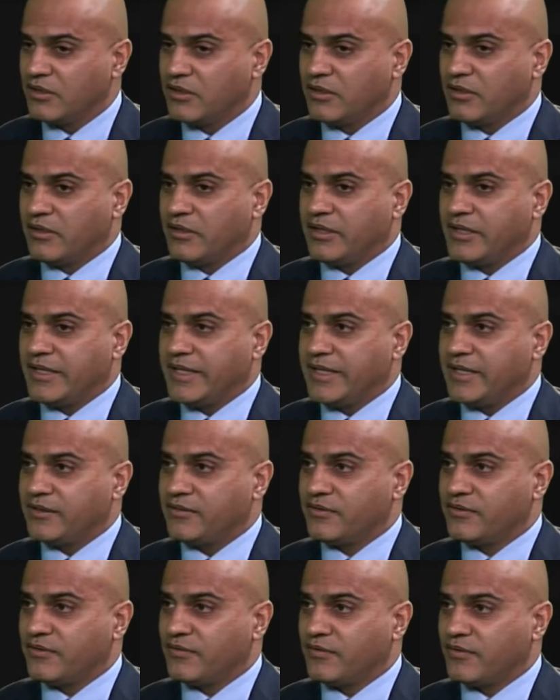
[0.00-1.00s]
And
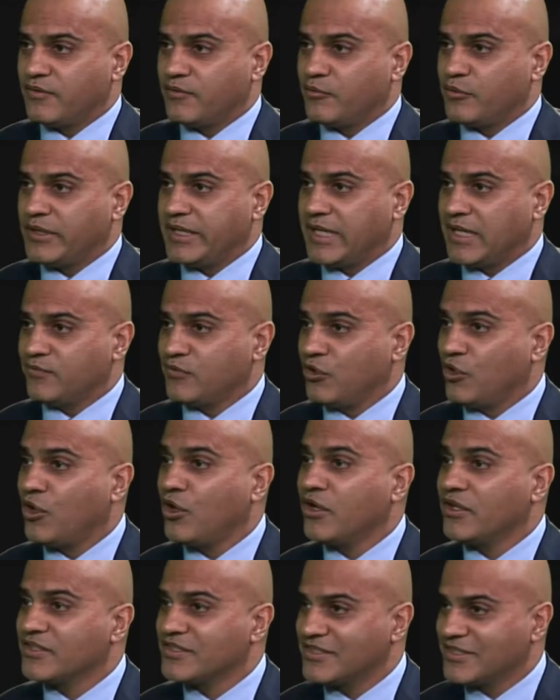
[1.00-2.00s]
we have
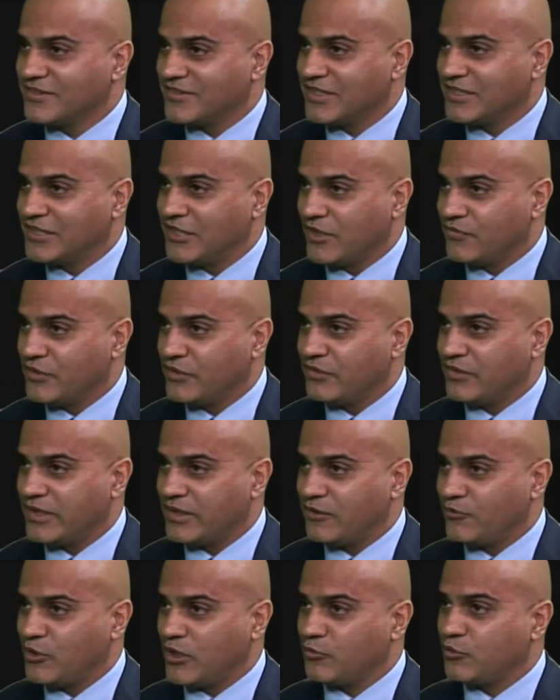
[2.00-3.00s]
laws that govern
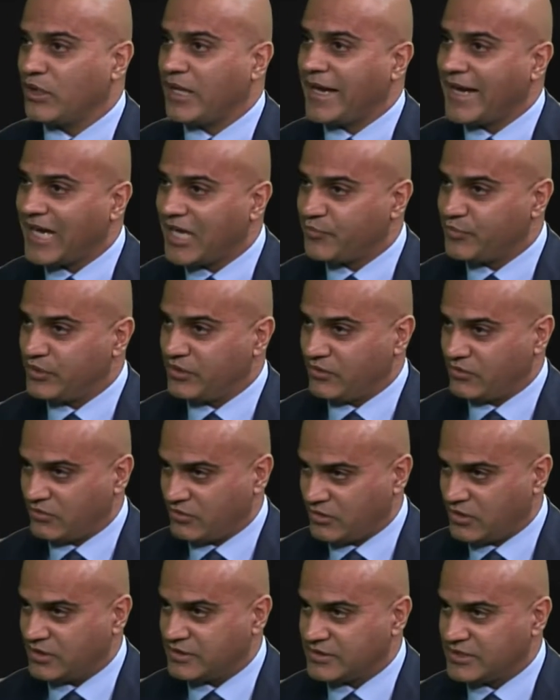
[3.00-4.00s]
what will happen
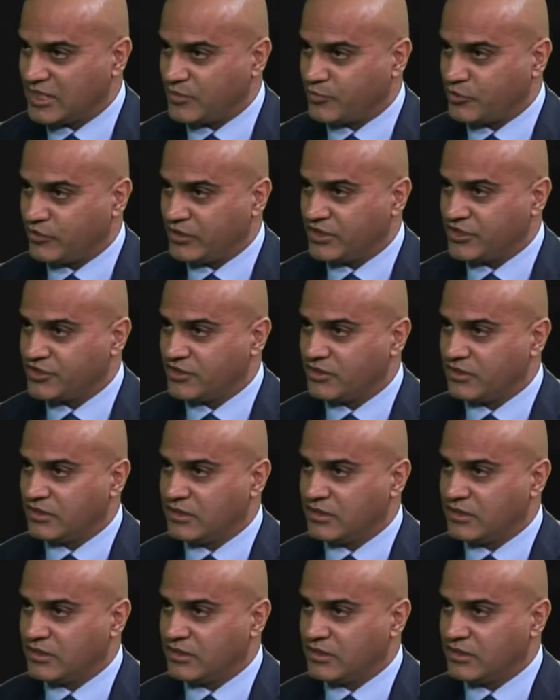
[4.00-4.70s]
on separation.